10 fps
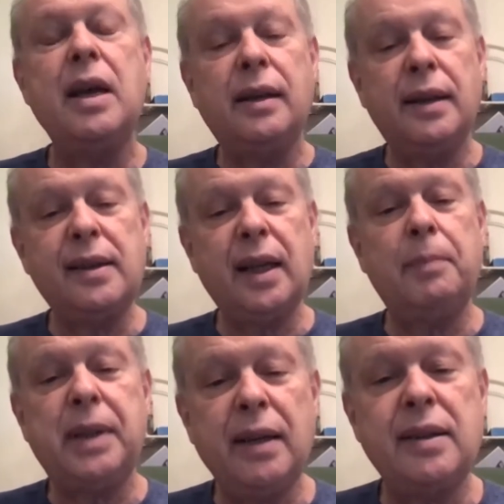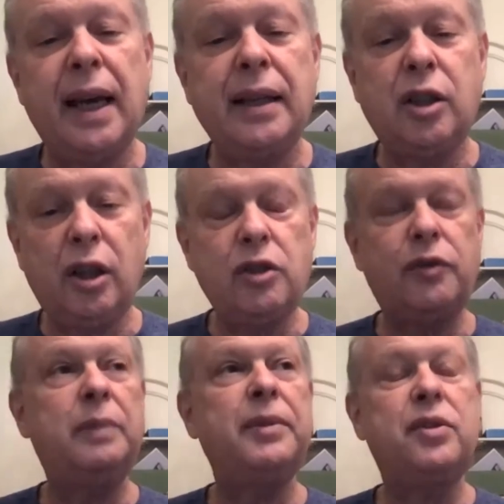They set up tents, and
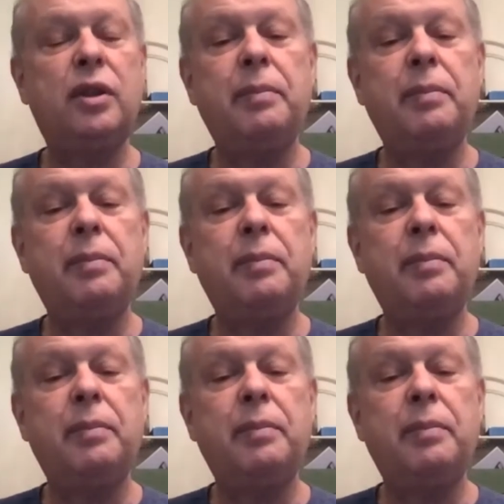Kirksville, Missouri